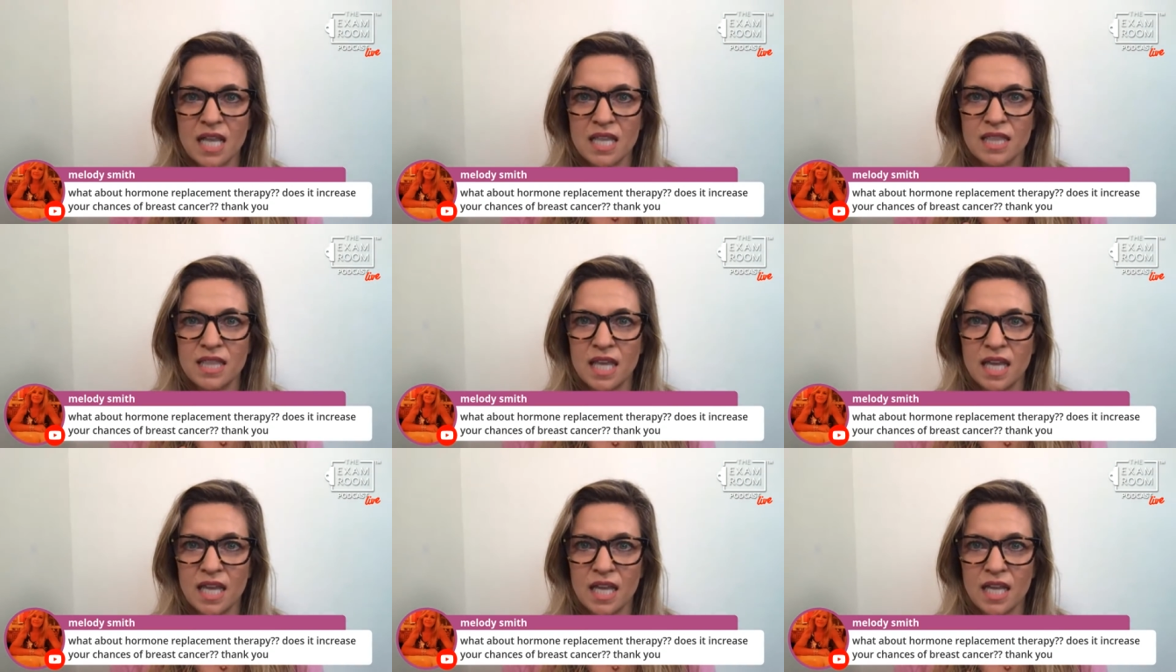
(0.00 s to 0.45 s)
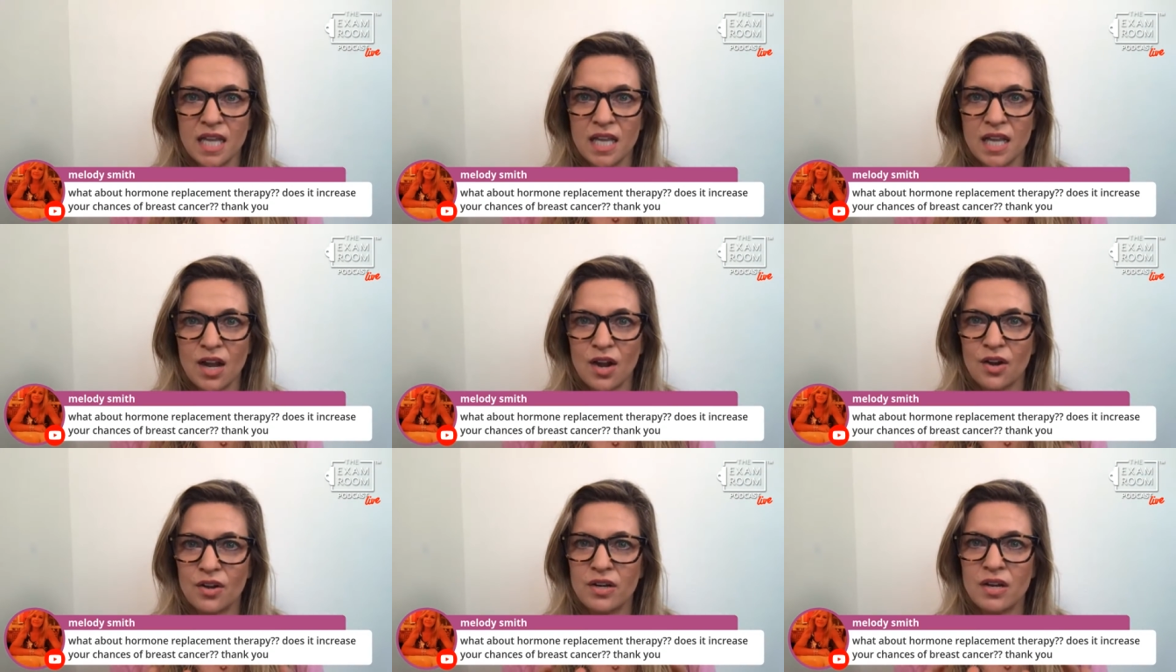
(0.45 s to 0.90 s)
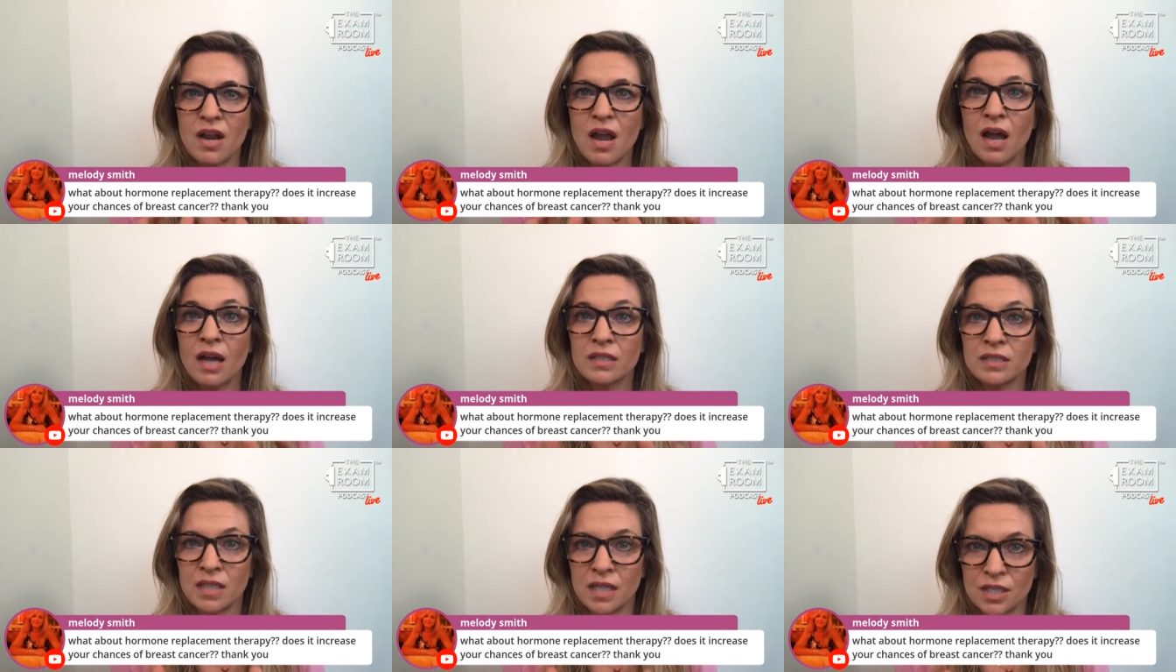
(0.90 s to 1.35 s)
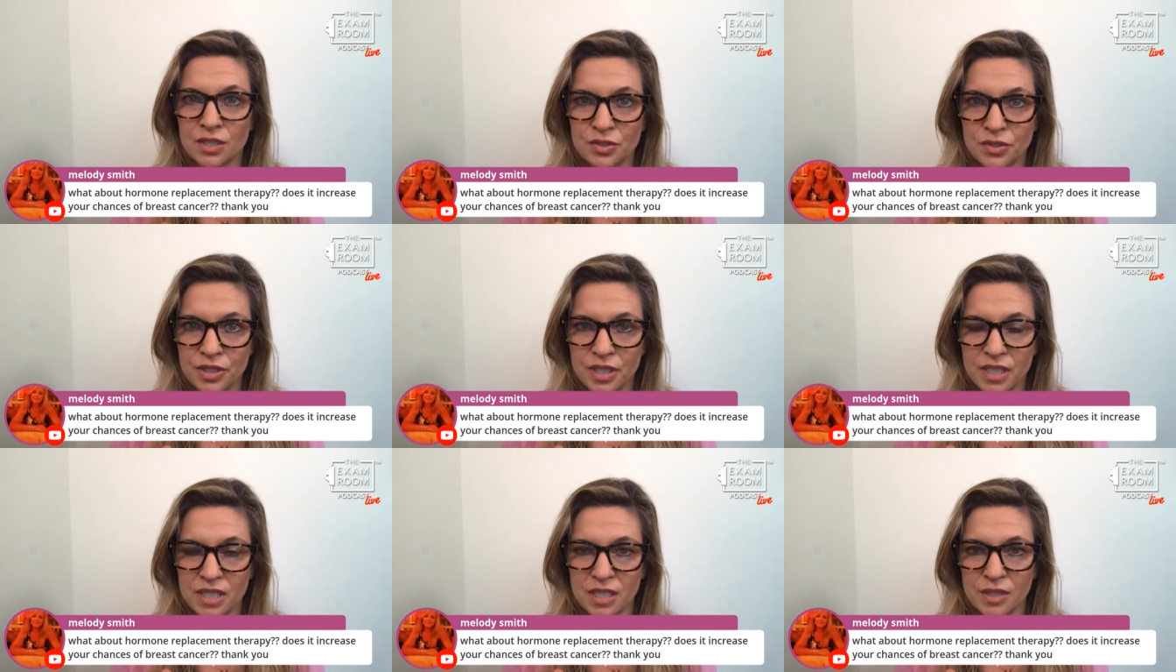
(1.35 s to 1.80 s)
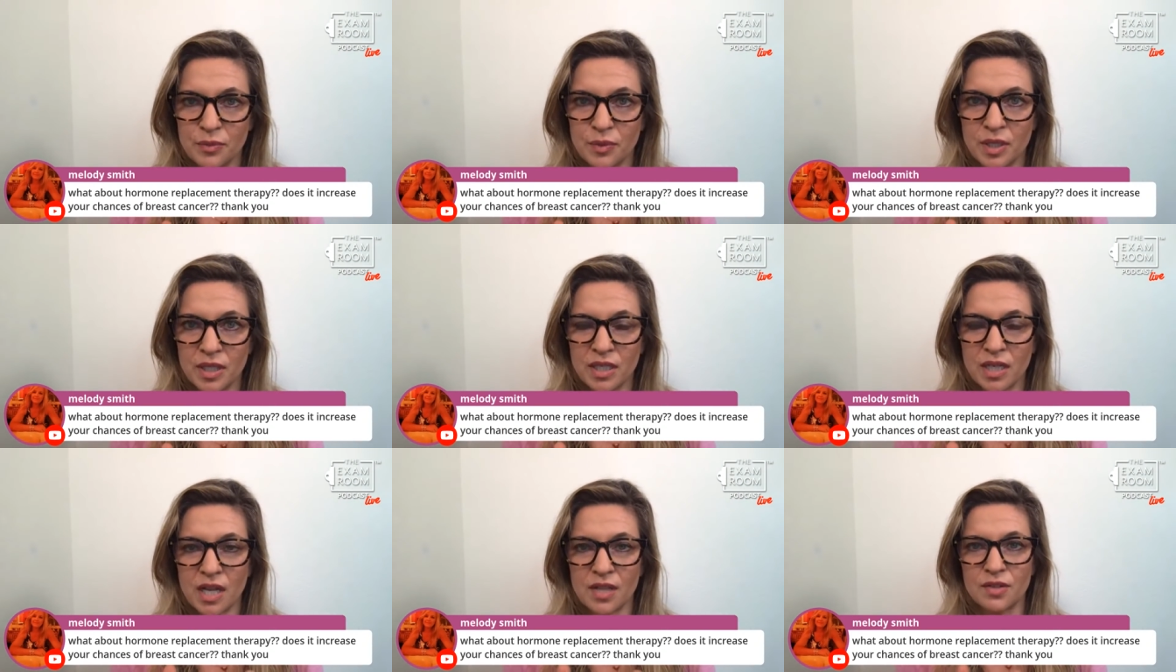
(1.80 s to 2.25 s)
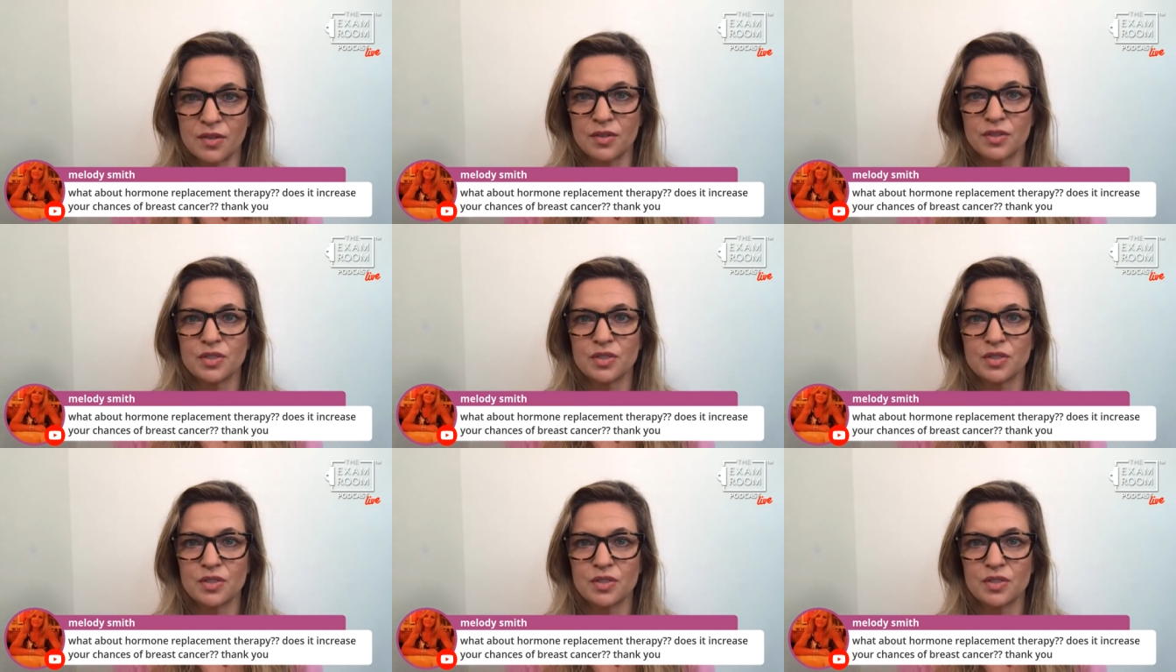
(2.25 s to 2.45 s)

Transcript: they are not contradicting one another.